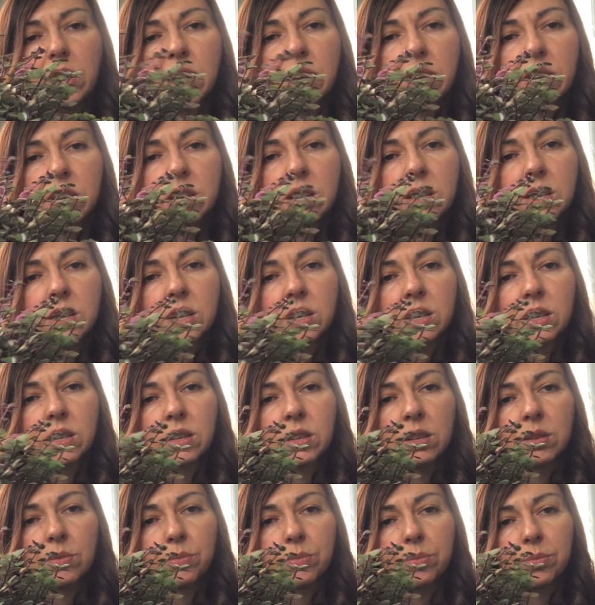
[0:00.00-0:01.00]
I
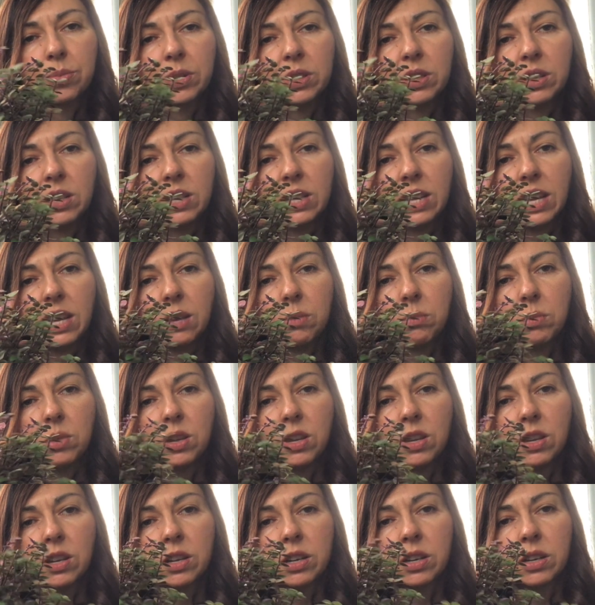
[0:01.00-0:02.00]
put the name
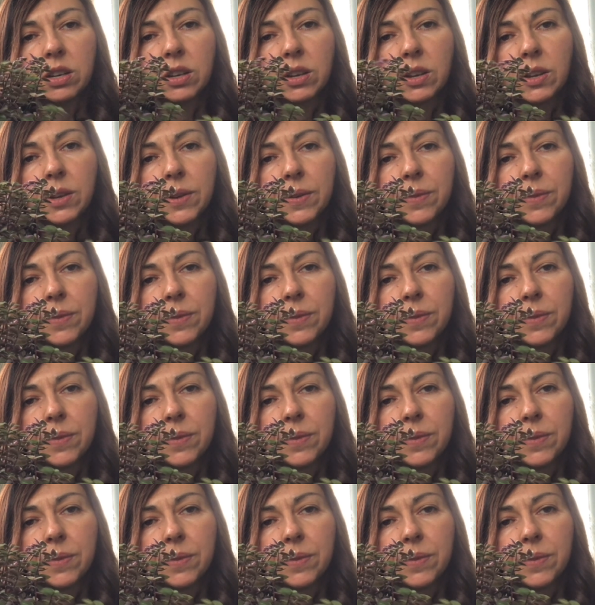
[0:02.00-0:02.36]
here.